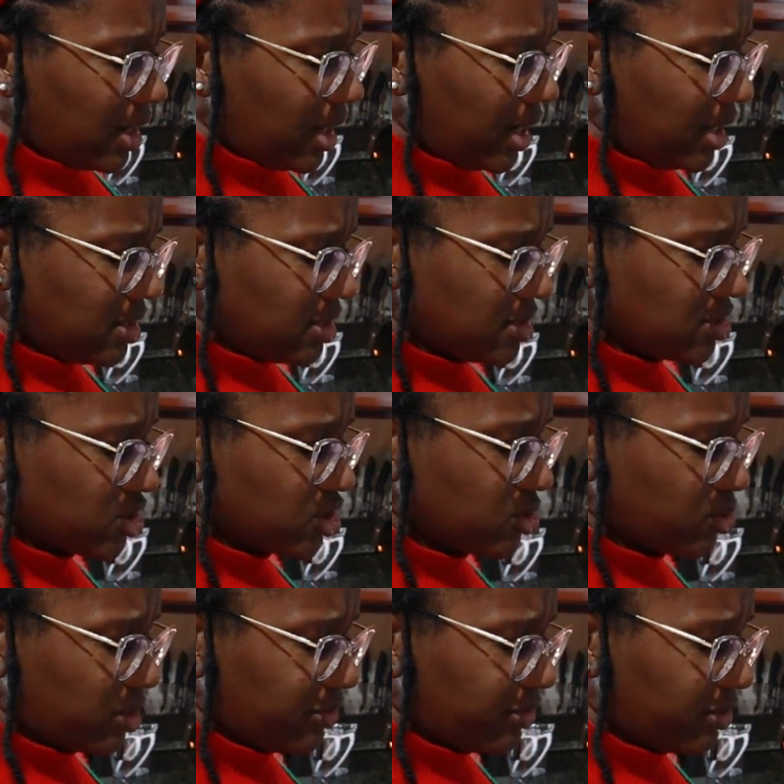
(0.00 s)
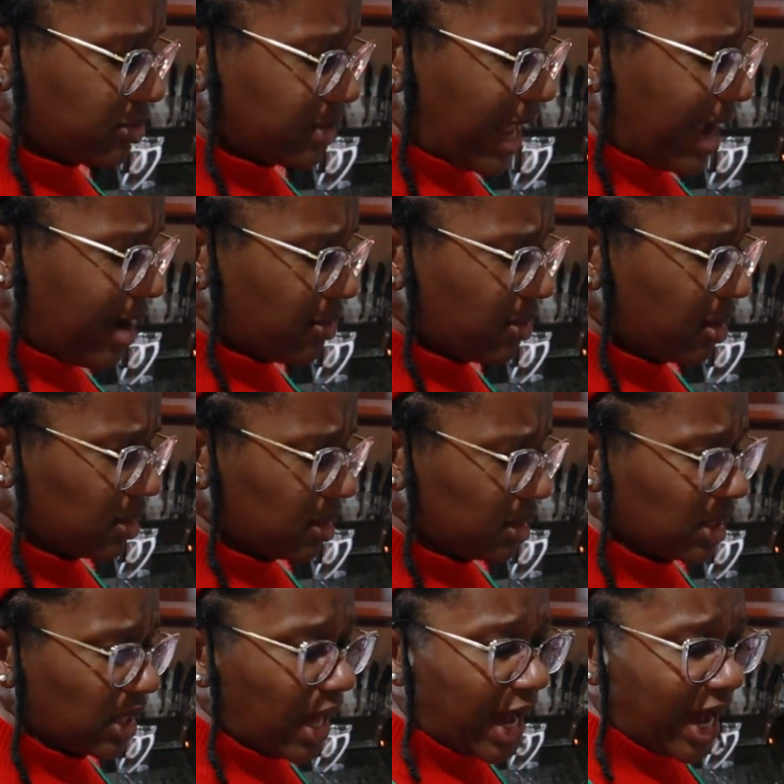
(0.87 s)
onions shrivel down a
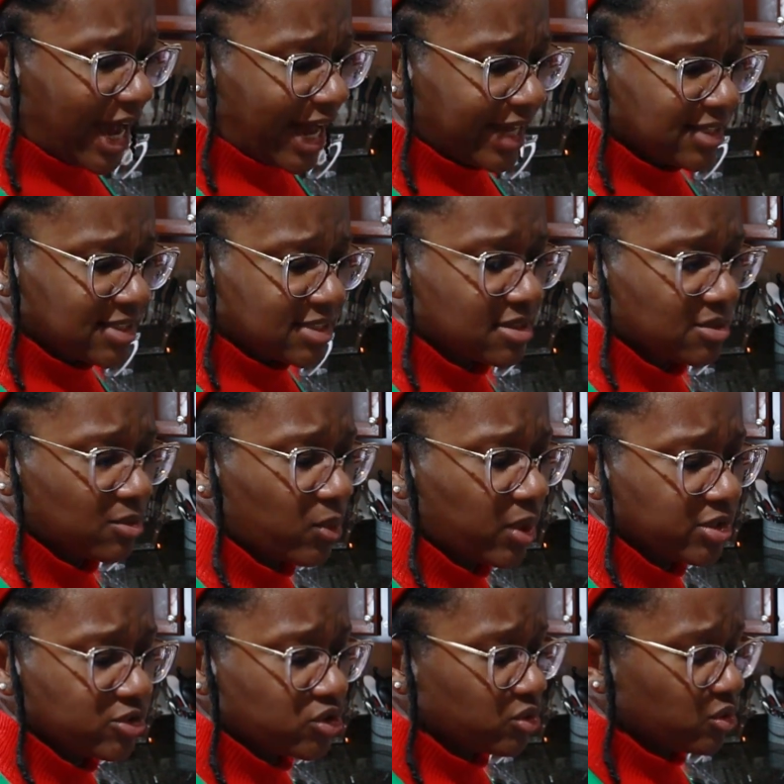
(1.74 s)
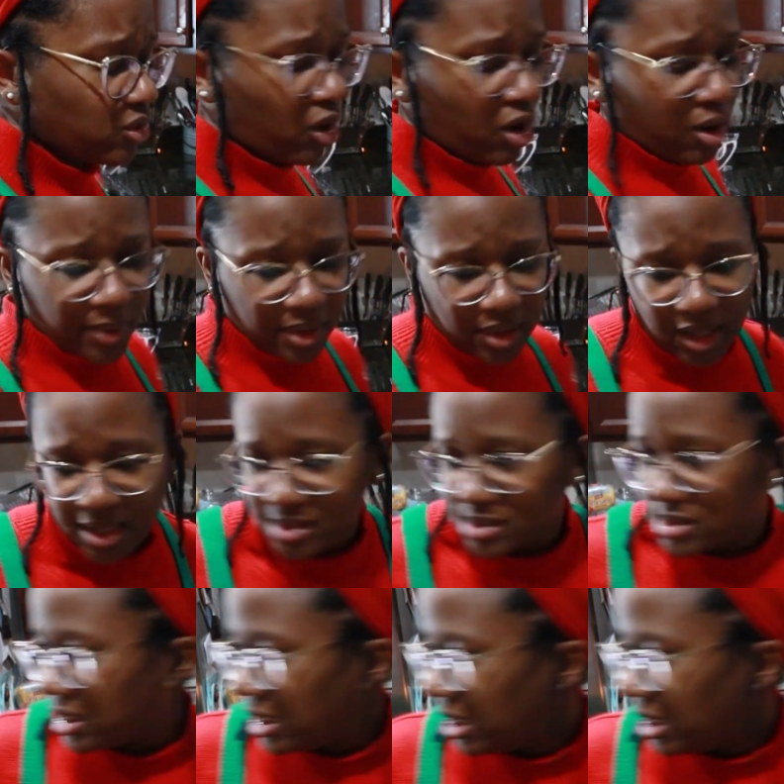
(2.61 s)
lot once you caramelize